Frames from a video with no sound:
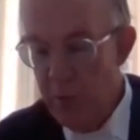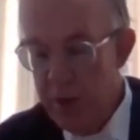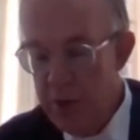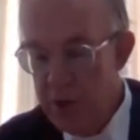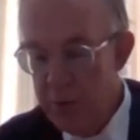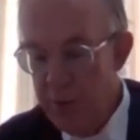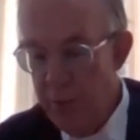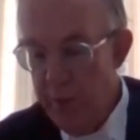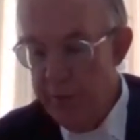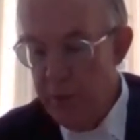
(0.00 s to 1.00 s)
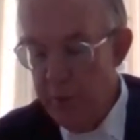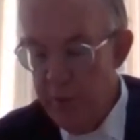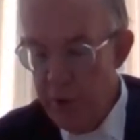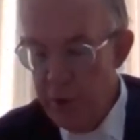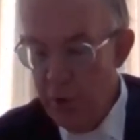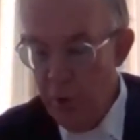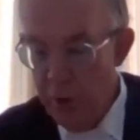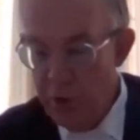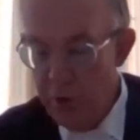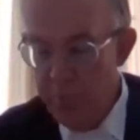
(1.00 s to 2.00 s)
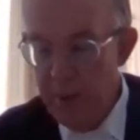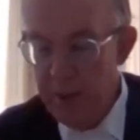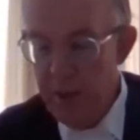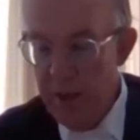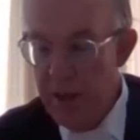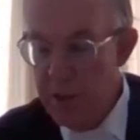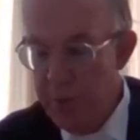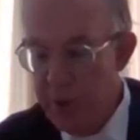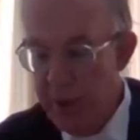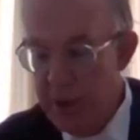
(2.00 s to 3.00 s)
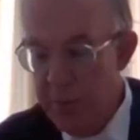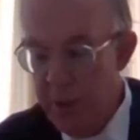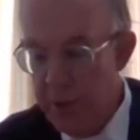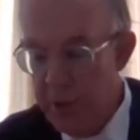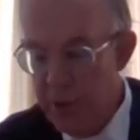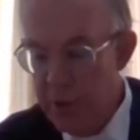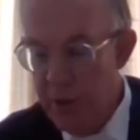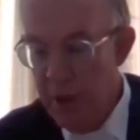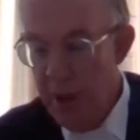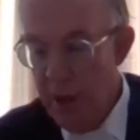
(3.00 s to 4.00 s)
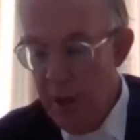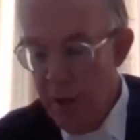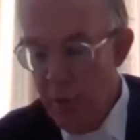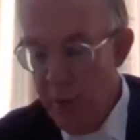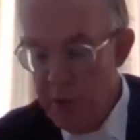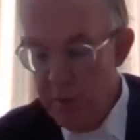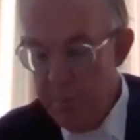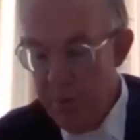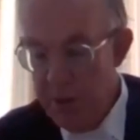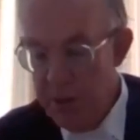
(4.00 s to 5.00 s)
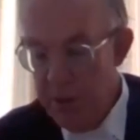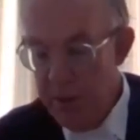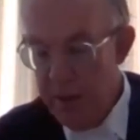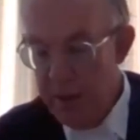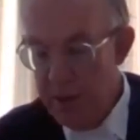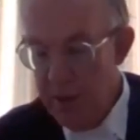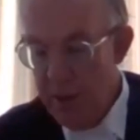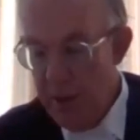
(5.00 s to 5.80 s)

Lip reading: Once we've convinced your lordship that there is a protectable interest, we submit that